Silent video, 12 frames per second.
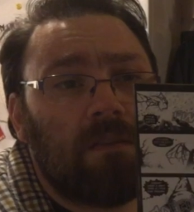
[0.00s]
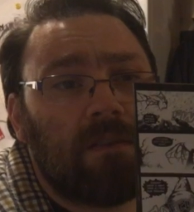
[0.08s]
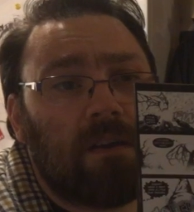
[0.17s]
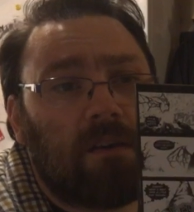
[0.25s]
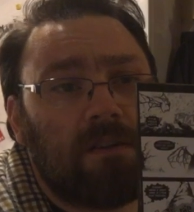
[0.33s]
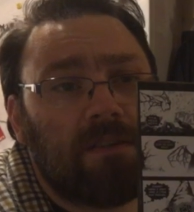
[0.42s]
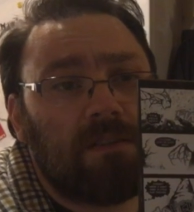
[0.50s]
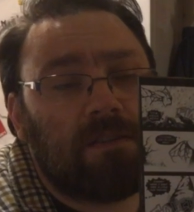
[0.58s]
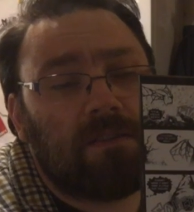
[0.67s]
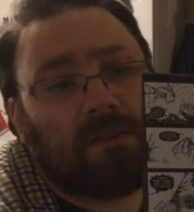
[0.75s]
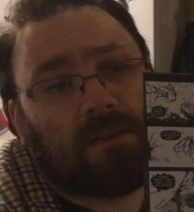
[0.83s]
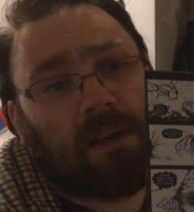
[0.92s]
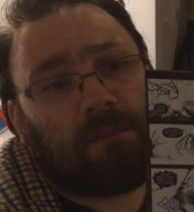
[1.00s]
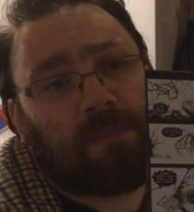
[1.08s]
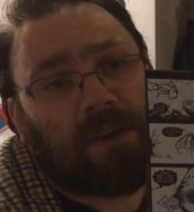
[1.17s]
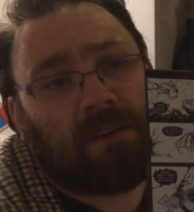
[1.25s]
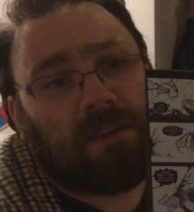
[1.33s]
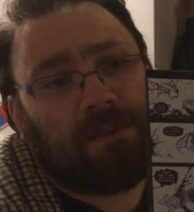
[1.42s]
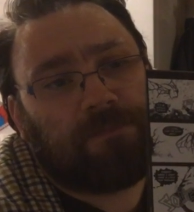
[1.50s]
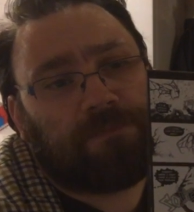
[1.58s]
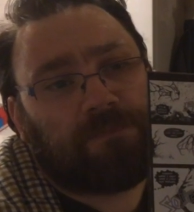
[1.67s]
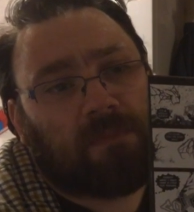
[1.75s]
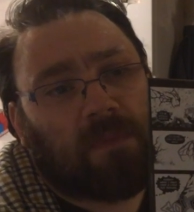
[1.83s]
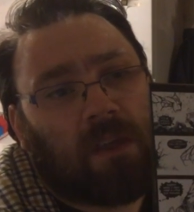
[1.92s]
The artist is Sam Bentley,
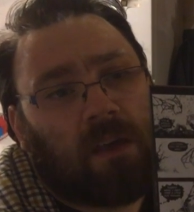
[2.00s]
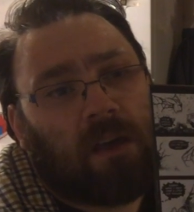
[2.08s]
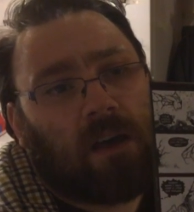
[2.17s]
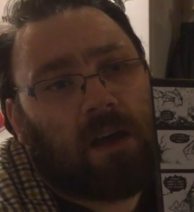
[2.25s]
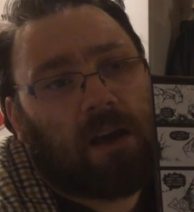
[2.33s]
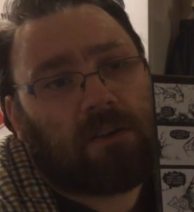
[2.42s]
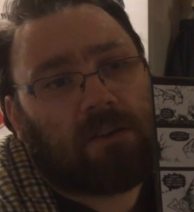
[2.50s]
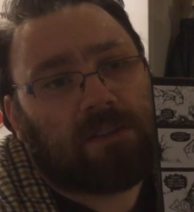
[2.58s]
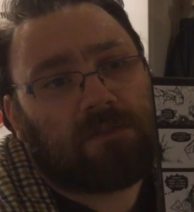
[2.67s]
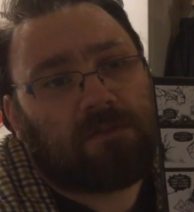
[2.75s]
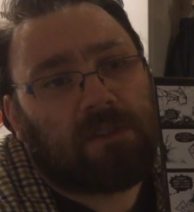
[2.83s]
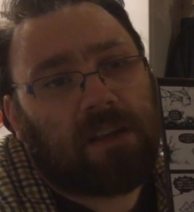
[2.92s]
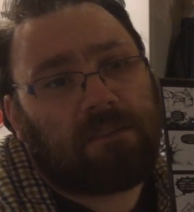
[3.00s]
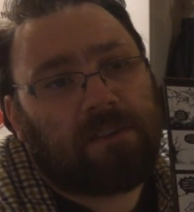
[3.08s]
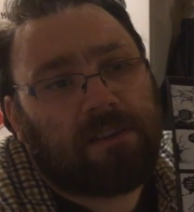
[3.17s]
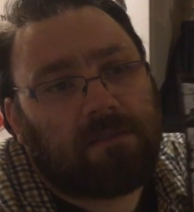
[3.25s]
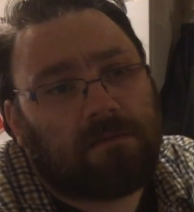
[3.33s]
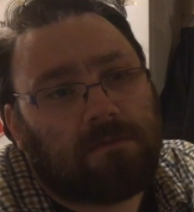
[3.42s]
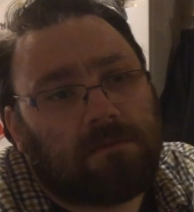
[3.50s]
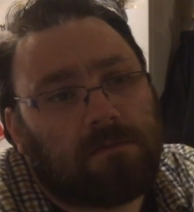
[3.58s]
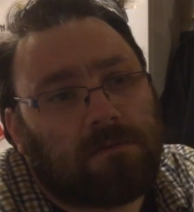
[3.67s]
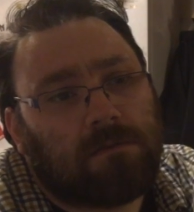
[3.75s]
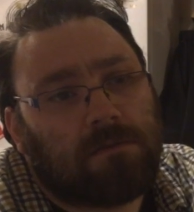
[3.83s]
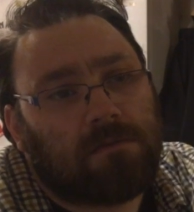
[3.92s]
and I do the lettering
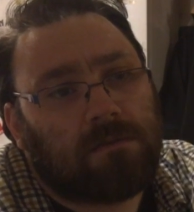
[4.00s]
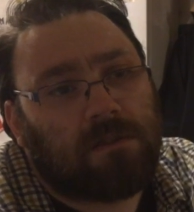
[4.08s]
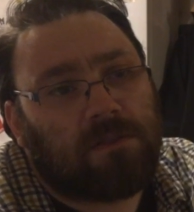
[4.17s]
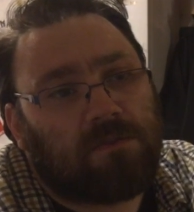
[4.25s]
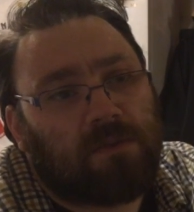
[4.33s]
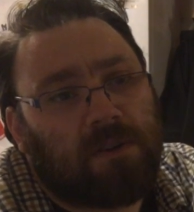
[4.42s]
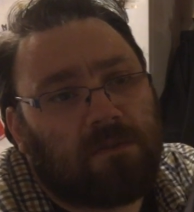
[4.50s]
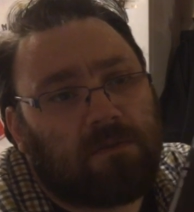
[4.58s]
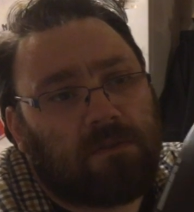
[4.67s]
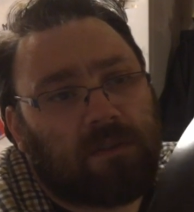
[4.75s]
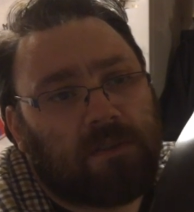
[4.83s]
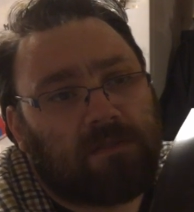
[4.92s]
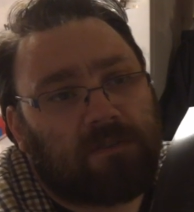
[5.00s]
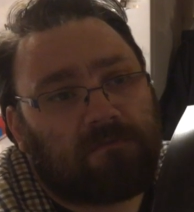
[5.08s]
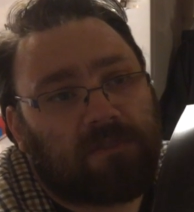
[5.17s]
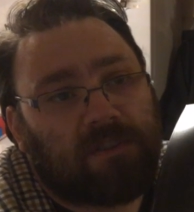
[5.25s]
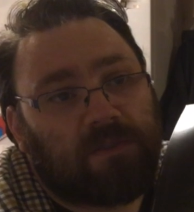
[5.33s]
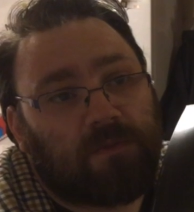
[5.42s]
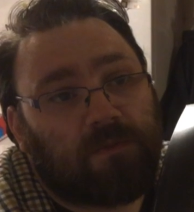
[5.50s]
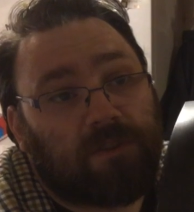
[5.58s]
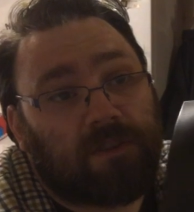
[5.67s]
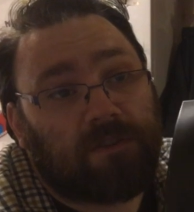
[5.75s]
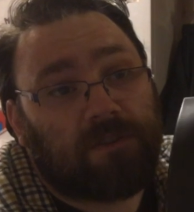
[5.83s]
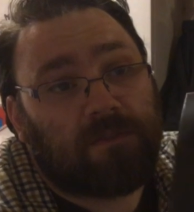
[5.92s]
as well as the rest of the
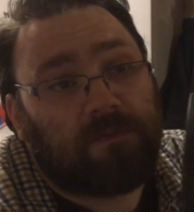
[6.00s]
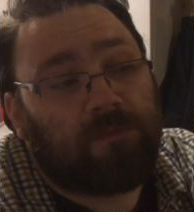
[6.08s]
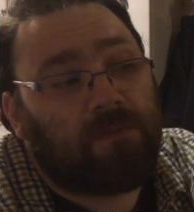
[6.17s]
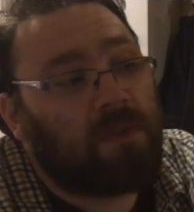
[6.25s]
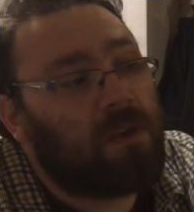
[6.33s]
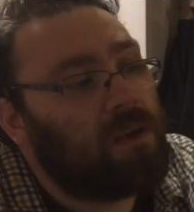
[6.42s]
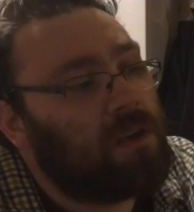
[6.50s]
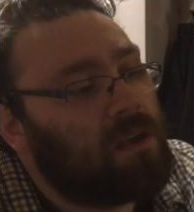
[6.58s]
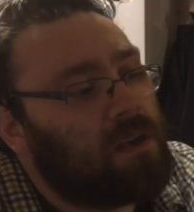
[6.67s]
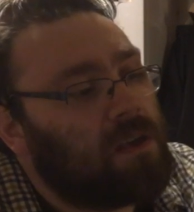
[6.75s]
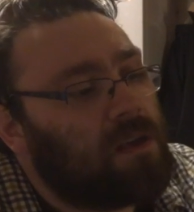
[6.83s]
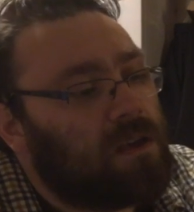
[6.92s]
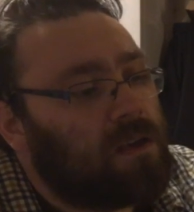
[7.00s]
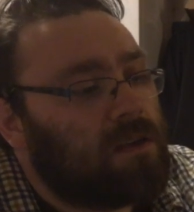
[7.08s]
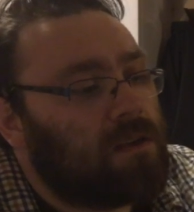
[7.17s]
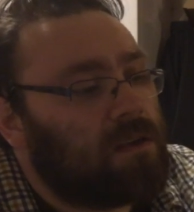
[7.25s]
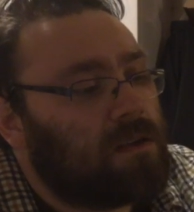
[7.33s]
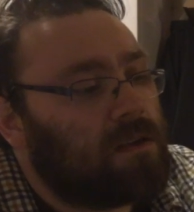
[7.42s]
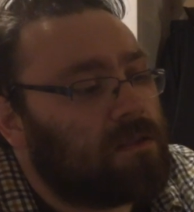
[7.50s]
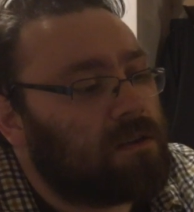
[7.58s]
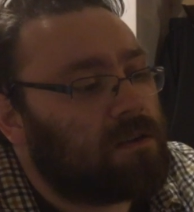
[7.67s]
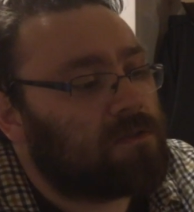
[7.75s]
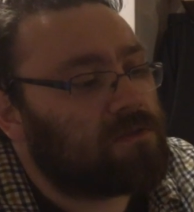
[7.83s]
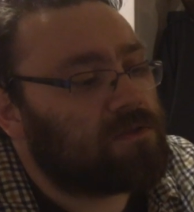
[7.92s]
production. And the
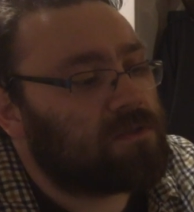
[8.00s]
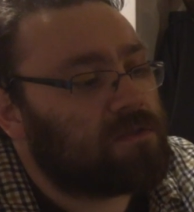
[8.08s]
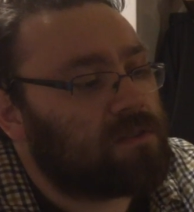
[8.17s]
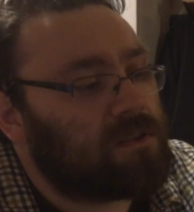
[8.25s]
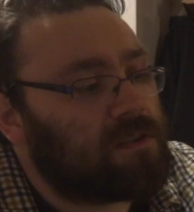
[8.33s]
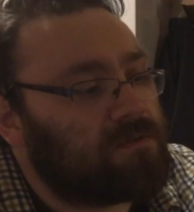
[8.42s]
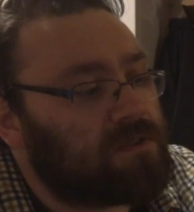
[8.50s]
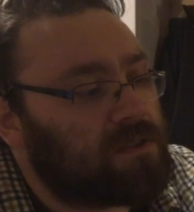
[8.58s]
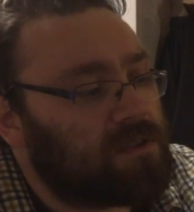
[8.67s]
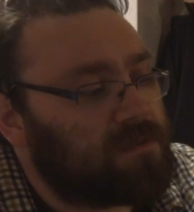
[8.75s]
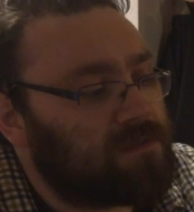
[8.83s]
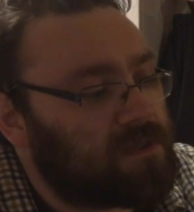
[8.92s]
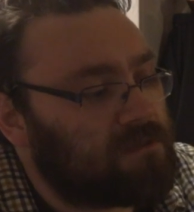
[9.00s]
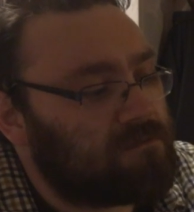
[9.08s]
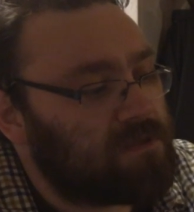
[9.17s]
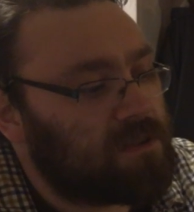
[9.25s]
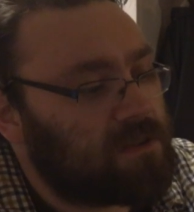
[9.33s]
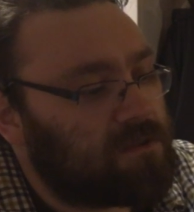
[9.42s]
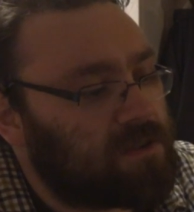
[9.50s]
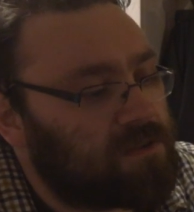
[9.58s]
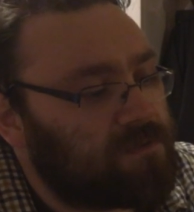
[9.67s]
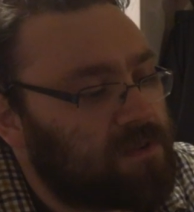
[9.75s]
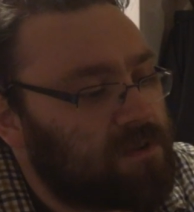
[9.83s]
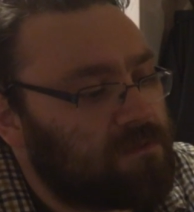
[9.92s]
art gives, gives it a really nice
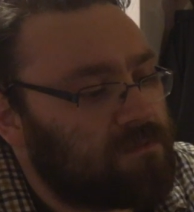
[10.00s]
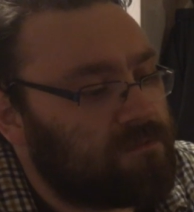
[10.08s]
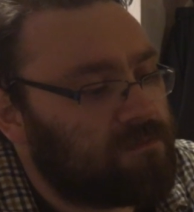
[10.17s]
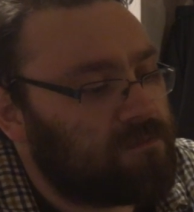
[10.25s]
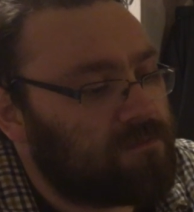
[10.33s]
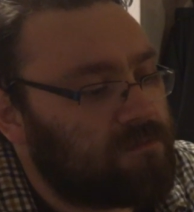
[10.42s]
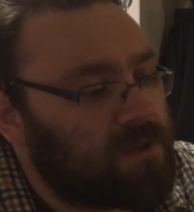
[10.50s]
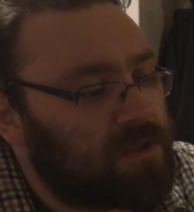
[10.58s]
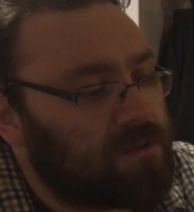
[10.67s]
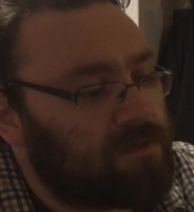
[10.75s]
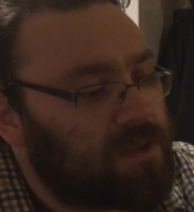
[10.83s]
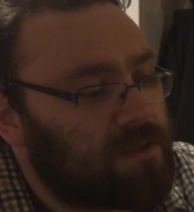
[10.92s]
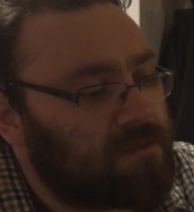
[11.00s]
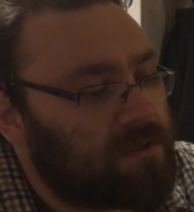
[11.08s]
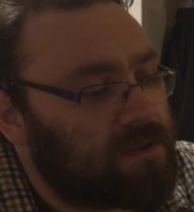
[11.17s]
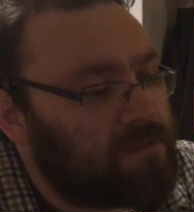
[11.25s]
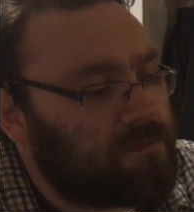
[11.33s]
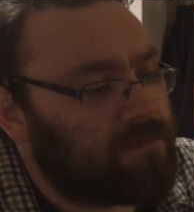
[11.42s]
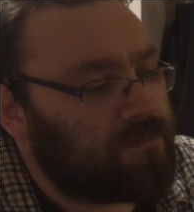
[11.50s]
feel, really unique feel.